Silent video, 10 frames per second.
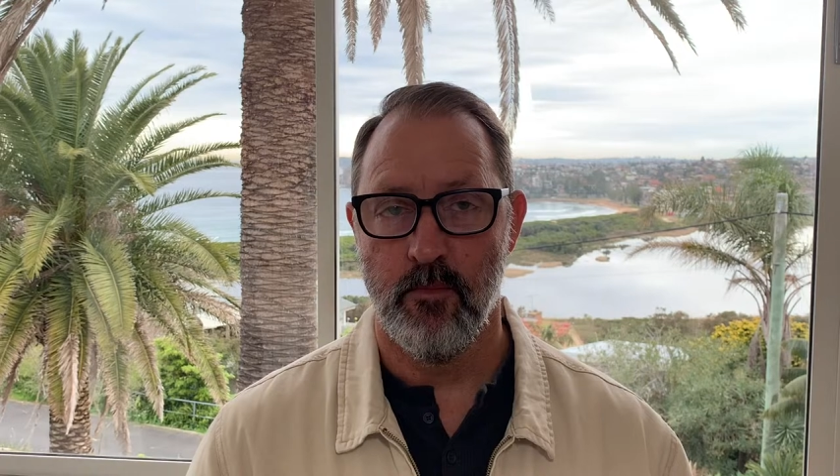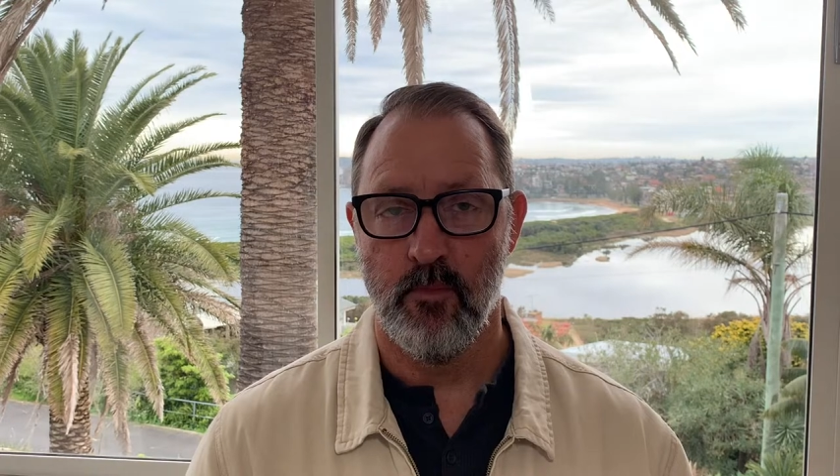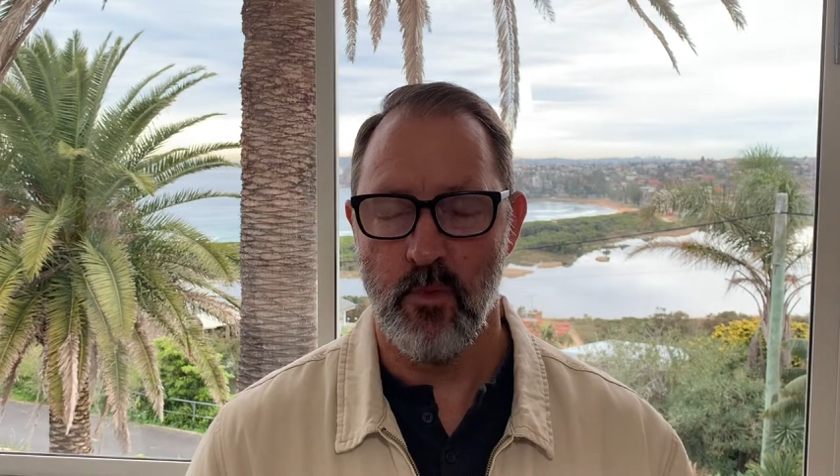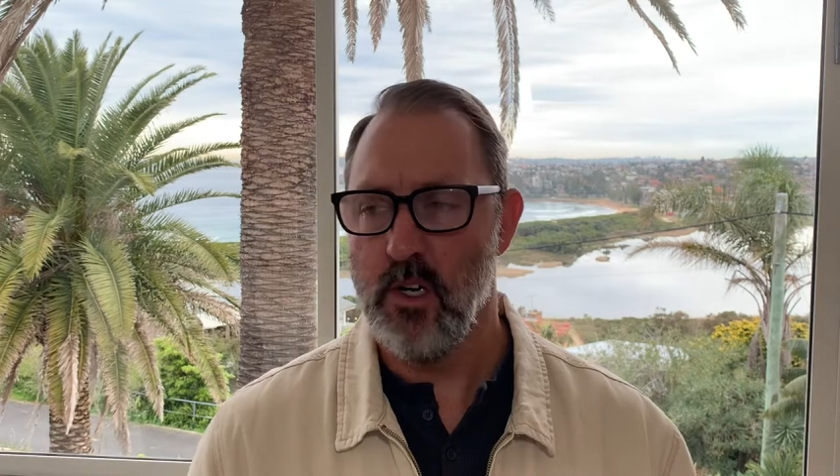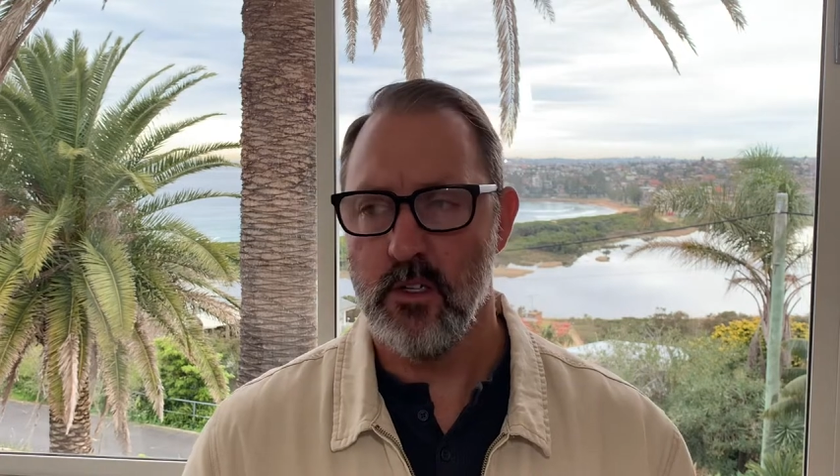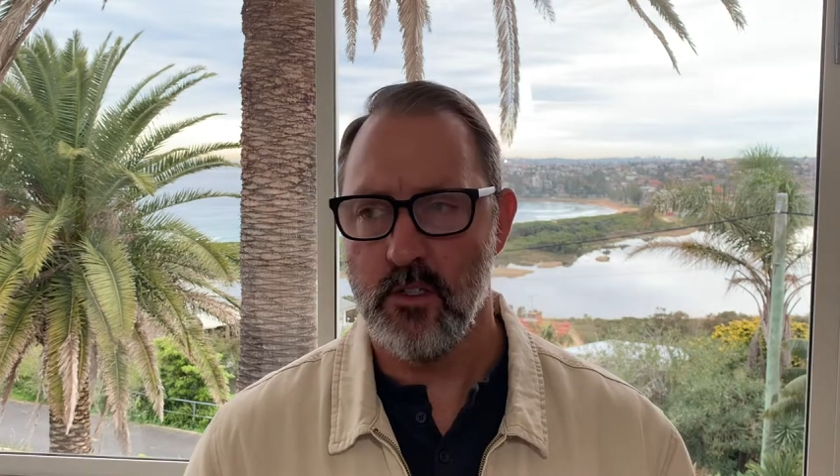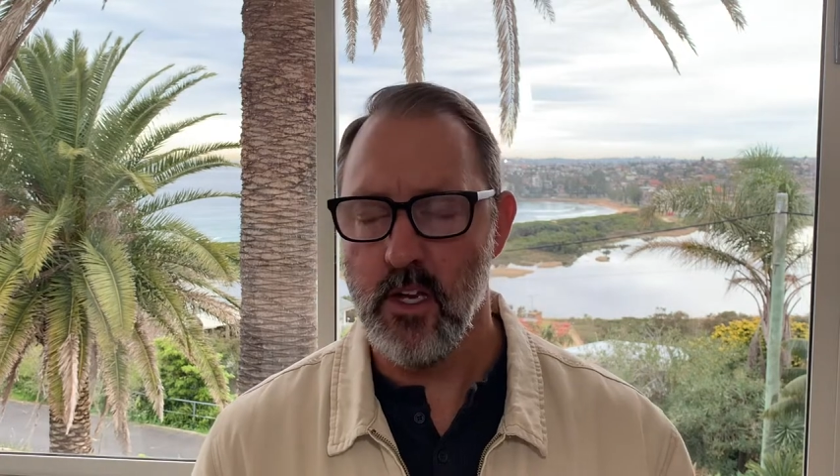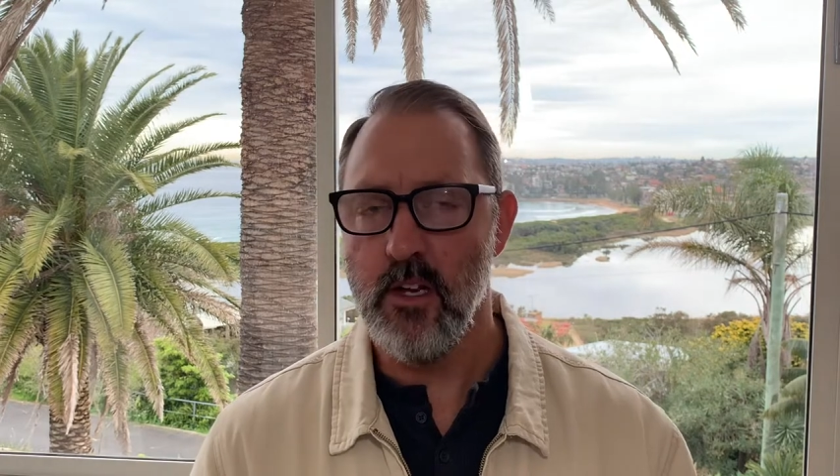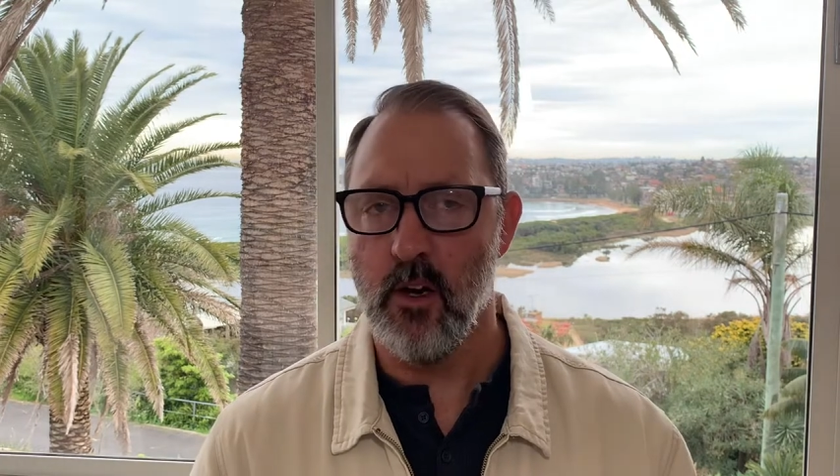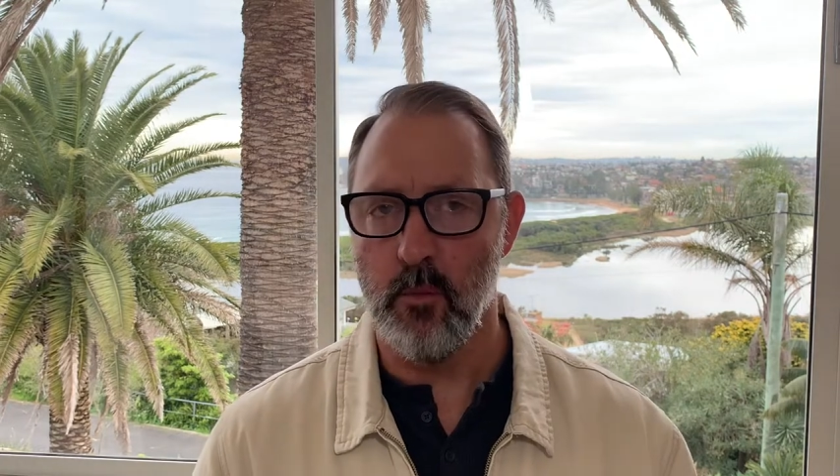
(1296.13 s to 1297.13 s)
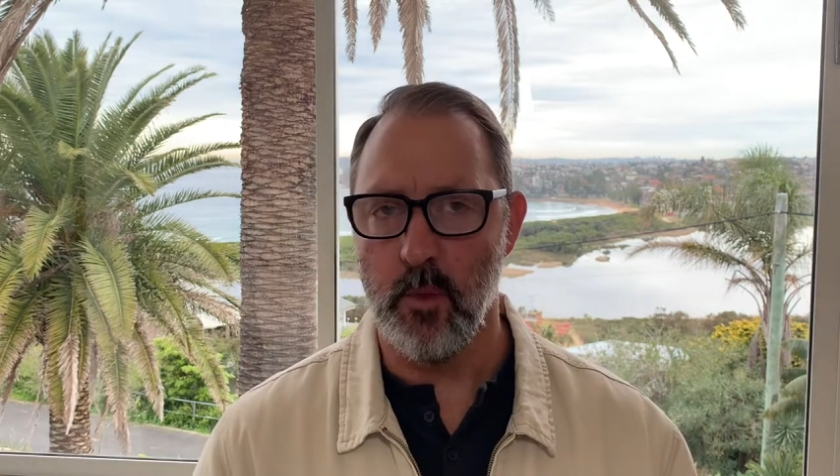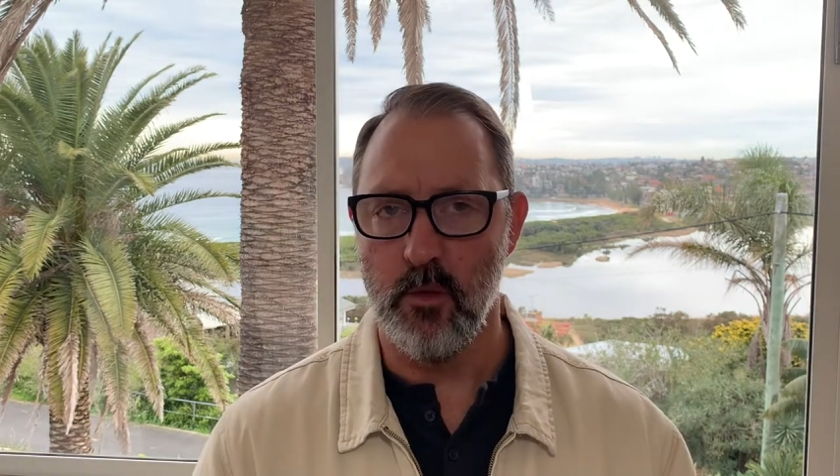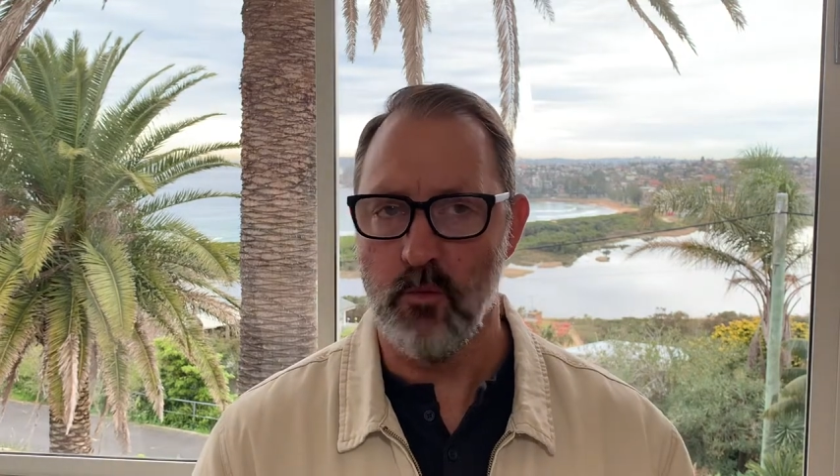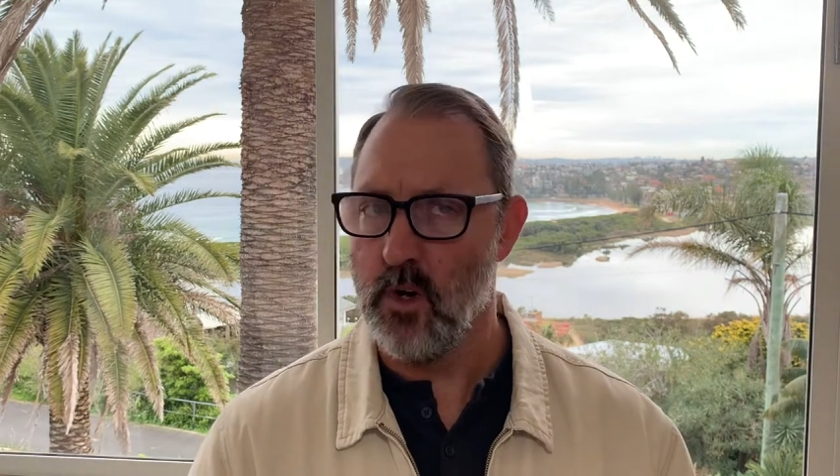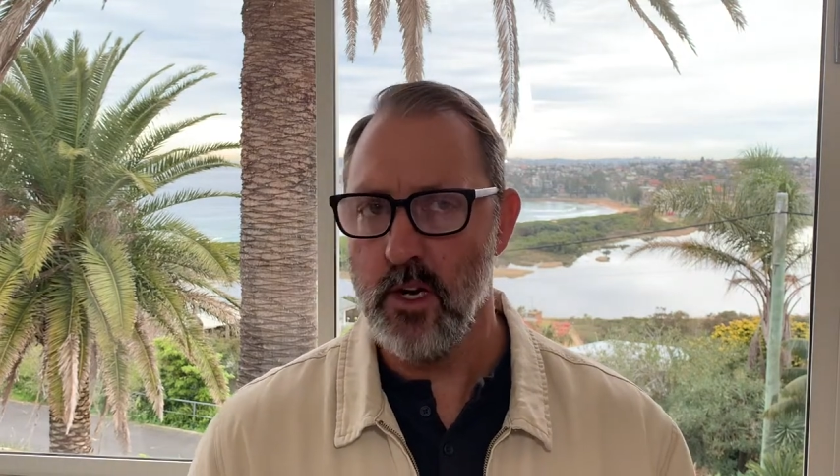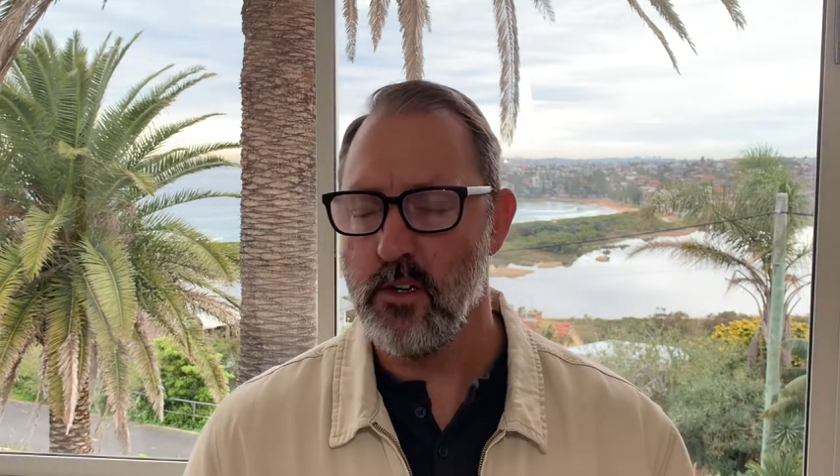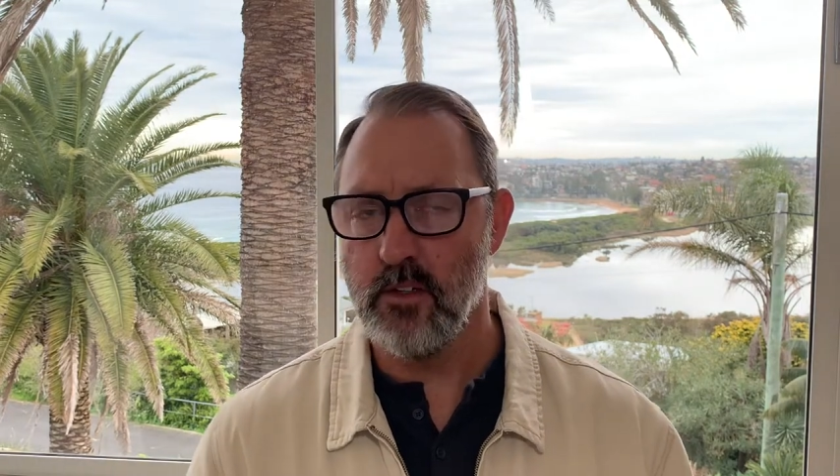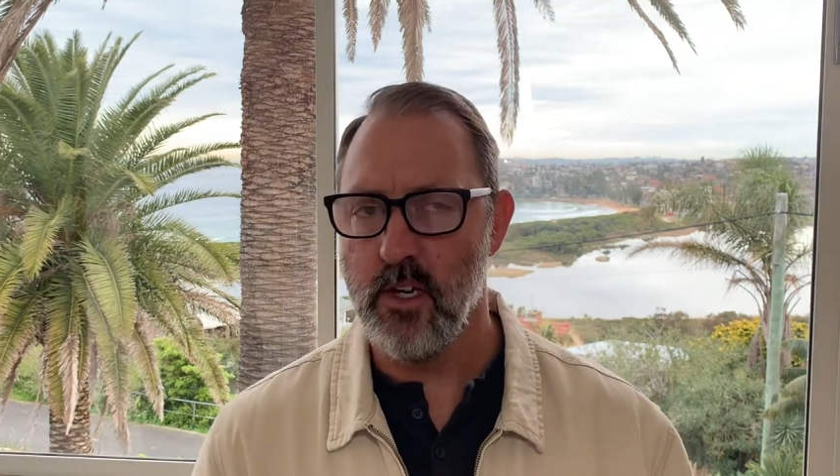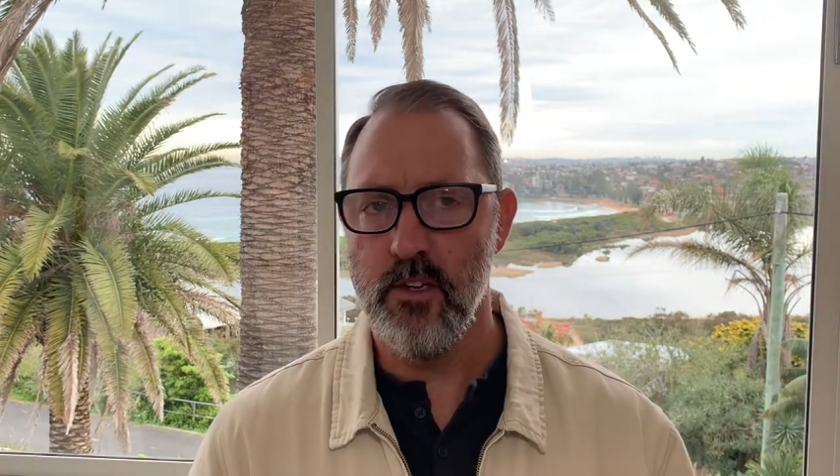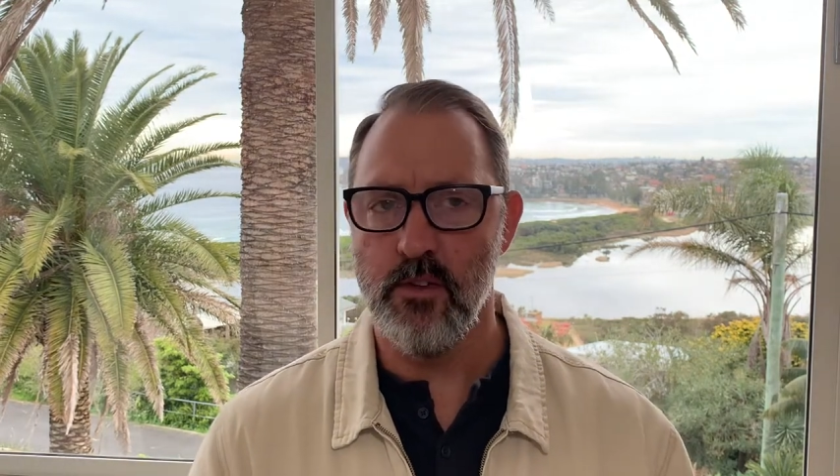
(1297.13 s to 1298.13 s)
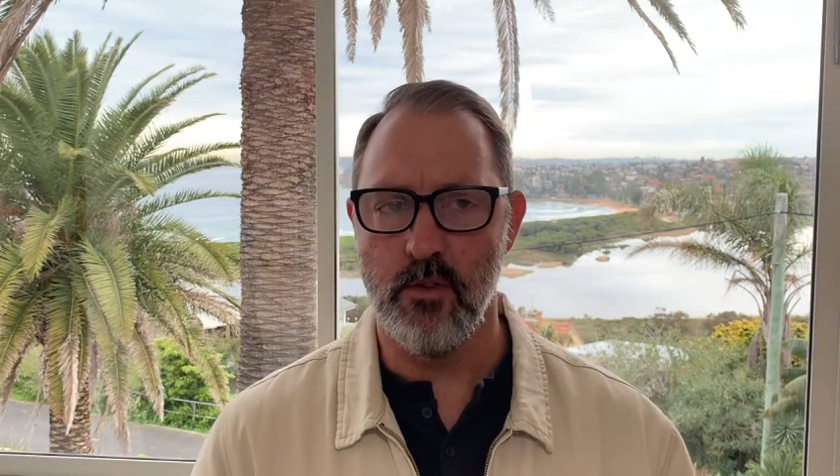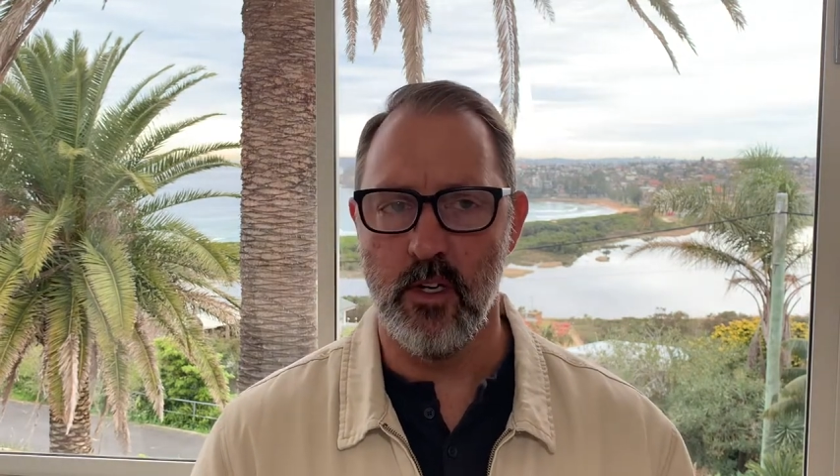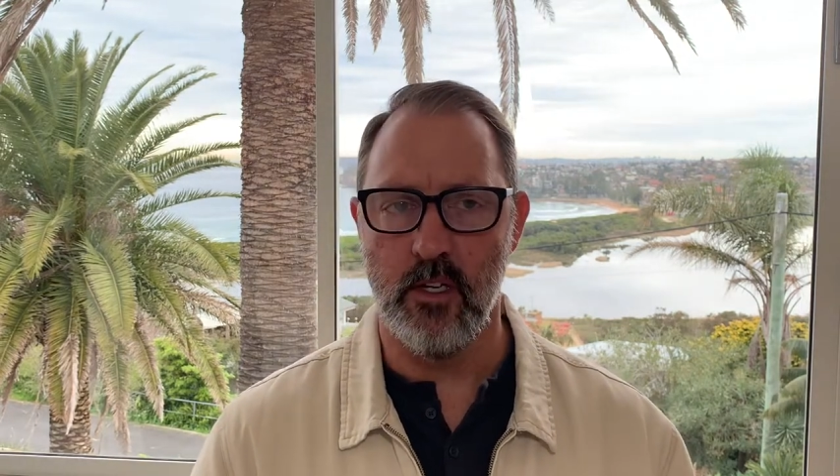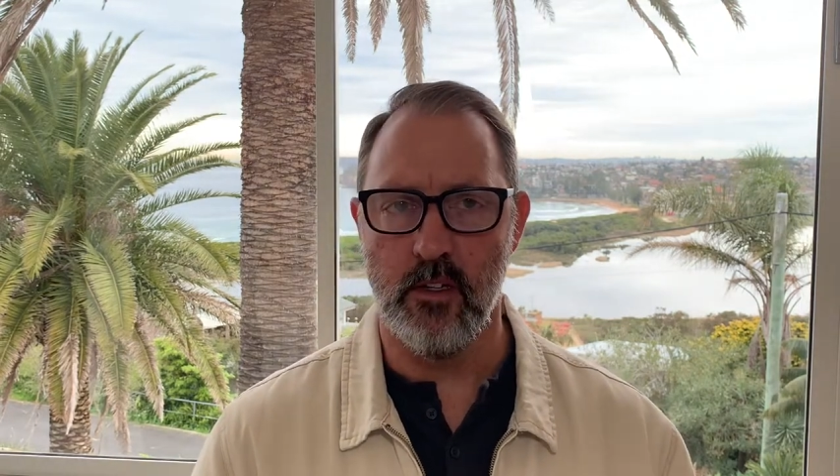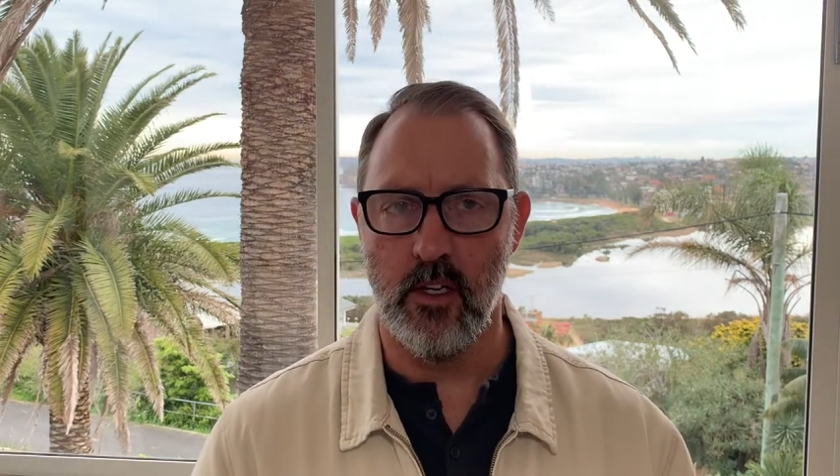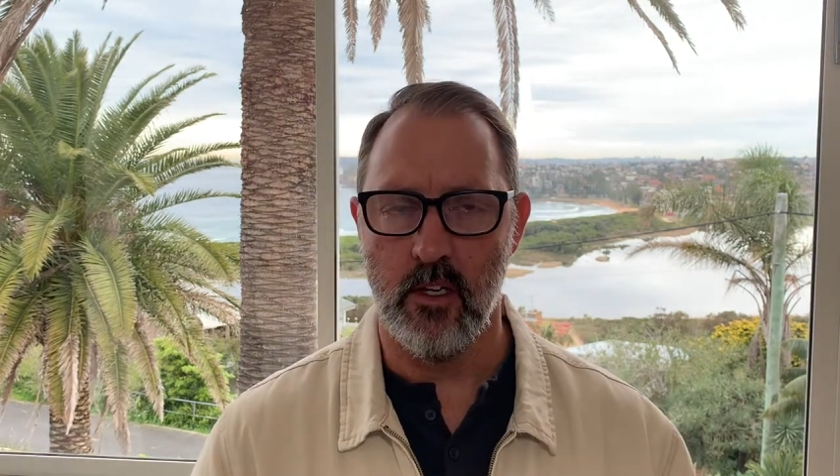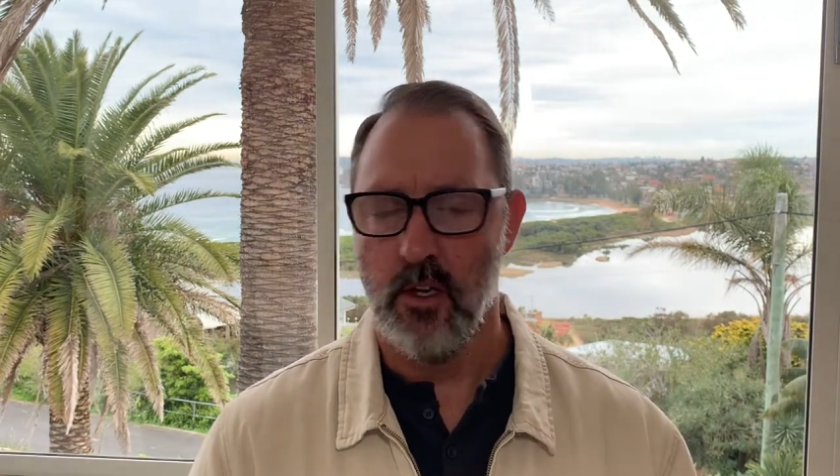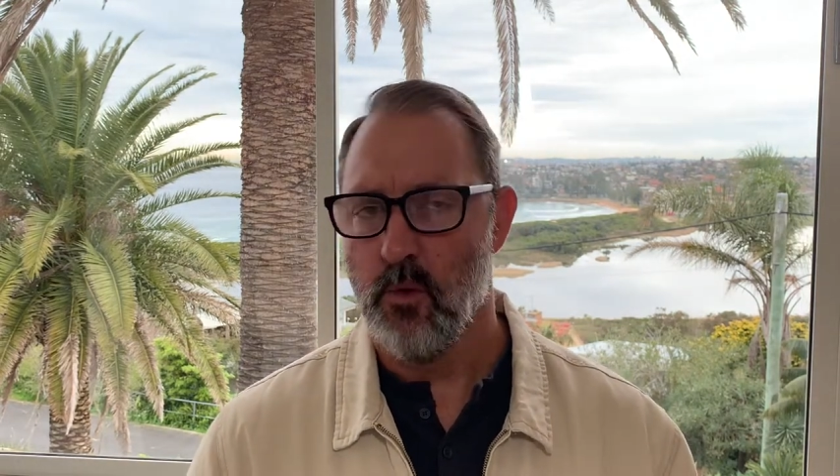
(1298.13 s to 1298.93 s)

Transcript: Why aren't they helping? Why aren't they doing anything?